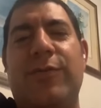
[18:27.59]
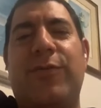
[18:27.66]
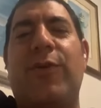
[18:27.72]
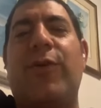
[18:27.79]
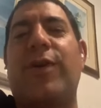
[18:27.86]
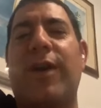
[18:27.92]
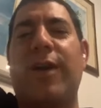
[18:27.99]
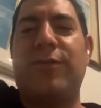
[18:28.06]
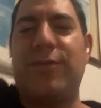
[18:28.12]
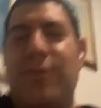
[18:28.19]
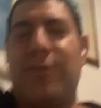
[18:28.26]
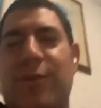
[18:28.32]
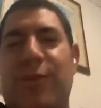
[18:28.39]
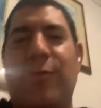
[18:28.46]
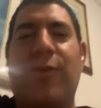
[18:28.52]
4
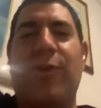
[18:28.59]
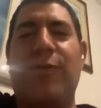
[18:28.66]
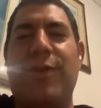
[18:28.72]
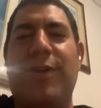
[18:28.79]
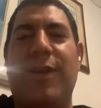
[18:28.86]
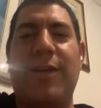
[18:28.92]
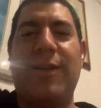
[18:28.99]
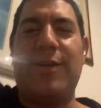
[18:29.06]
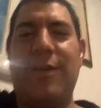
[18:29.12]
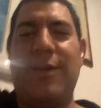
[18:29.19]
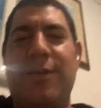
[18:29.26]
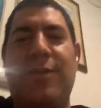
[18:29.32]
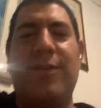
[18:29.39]
cases of COVID-19